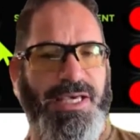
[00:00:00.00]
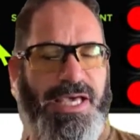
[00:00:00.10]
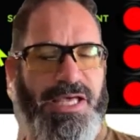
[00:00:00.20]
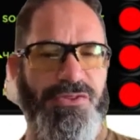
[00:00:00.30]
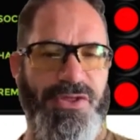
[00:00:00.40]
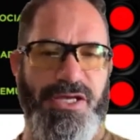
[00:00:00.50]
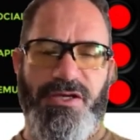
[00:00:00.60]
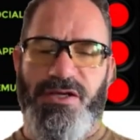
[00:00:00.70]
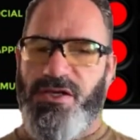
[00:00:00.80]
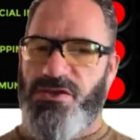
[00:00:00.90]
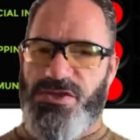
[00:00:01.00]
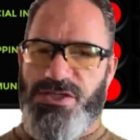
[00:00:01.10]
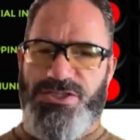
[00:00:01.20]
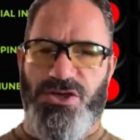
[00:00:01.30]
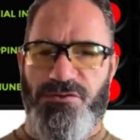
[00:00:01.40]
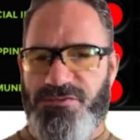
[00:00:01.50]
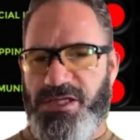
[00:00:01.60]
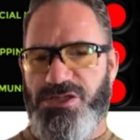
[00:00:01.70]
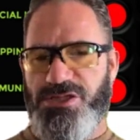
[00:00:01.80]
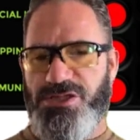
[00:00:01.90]
and then the softer
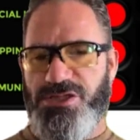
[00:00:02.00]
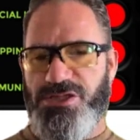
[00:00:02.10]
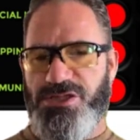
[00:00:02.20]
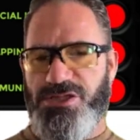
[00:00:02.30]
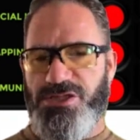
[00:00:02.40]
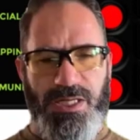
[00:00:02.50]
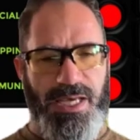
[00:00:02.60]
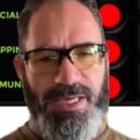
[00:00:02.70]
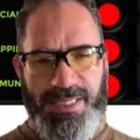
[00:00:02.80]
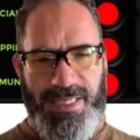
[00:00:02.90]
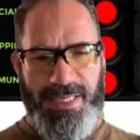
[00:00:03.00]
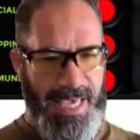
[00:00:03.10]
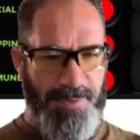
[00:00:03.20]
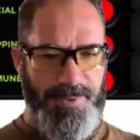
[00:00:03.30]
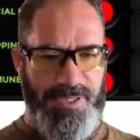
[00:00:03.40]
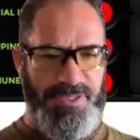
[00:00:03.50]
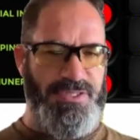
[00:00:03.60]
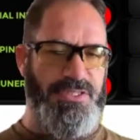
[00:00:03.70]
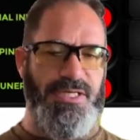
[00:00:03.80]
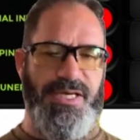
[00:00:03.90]
issues like
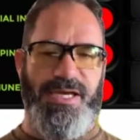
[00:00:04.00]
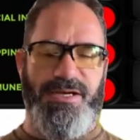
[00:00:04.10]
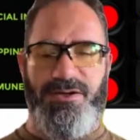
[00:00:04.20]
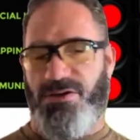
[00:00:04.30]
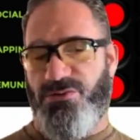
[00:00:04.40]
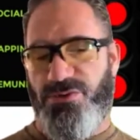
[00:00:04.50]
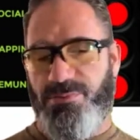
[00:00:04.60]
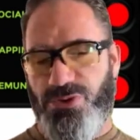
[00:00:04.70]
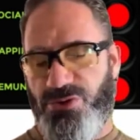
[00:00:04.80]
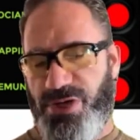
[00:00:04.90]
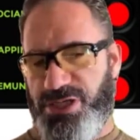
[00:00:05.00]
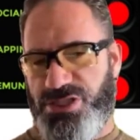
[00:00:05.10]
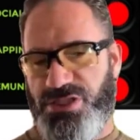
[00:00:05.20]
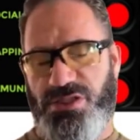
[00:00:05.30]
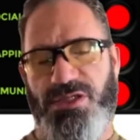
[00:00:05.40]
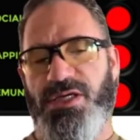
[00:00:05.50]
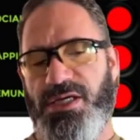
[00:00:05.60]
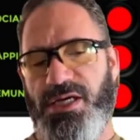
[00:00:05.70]
happiness and remuneration,